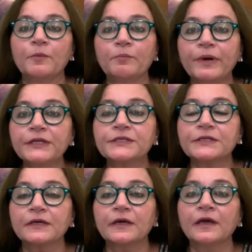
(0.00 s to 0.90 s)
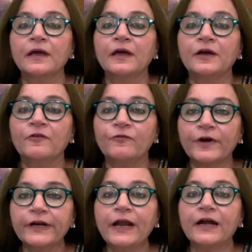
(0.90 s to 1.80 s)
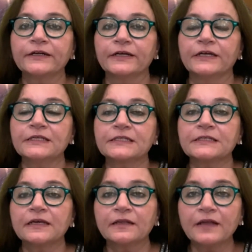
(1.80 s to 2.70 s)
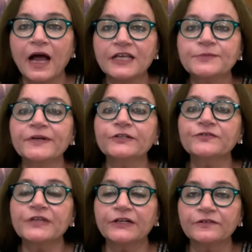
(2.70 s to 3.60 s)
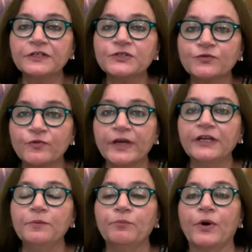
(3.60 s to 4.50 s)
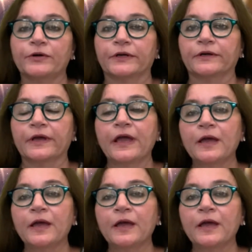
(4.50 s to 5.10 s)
but for an artist the aspect of Saturn is very important,